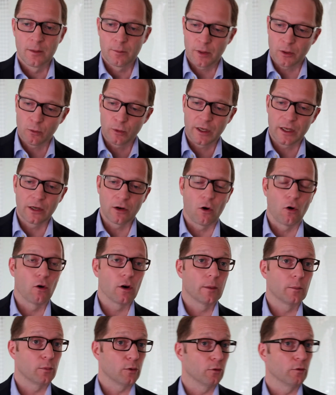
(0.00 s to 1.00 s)
but we can all
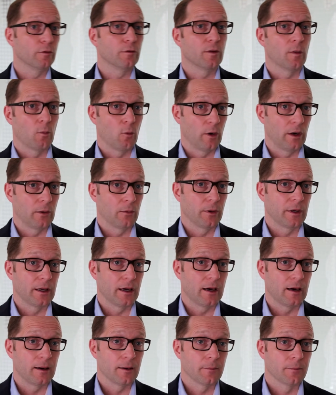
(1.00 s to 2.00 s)
improve from where we
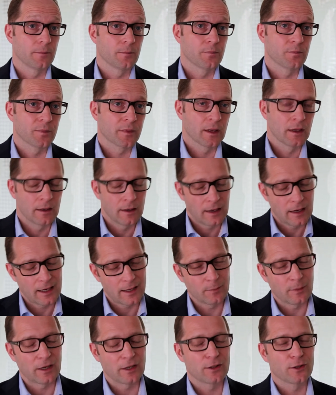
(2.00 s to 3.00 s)
are.
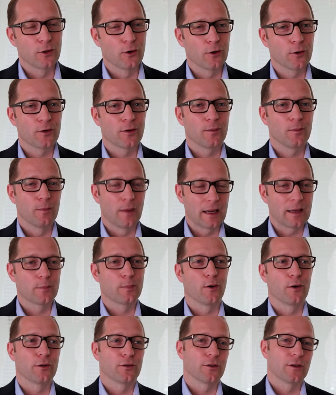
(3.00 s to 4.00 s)
And my third main
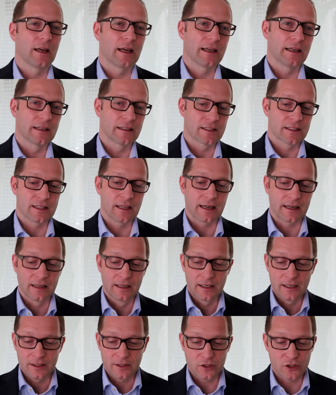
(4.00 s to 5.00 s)
point today is that
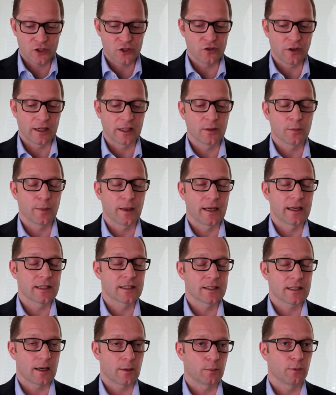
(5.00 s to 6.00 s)
the
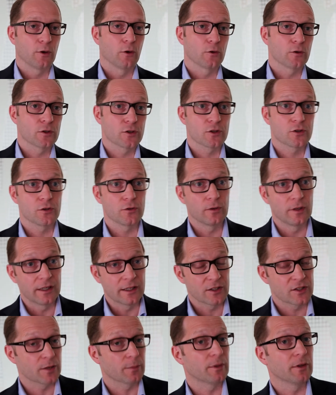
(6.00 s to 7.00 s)
strength-based approach to
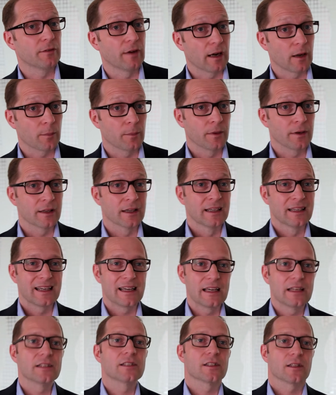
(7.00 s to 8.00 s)
leadership development
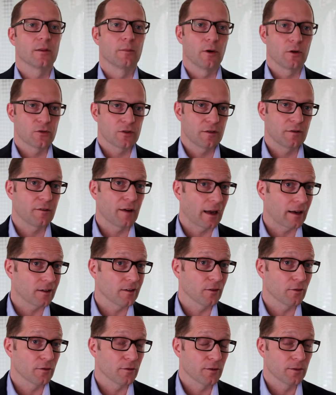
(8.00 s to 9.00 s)
is the most
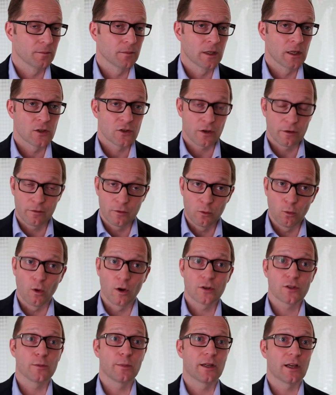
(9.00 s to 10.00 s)
effective. So if you
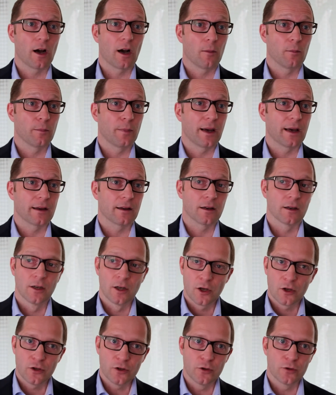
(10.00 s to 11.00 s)
want to become better,
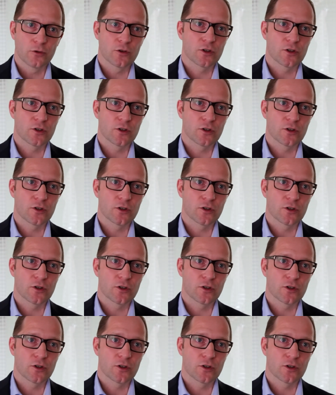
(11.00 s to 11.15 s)
use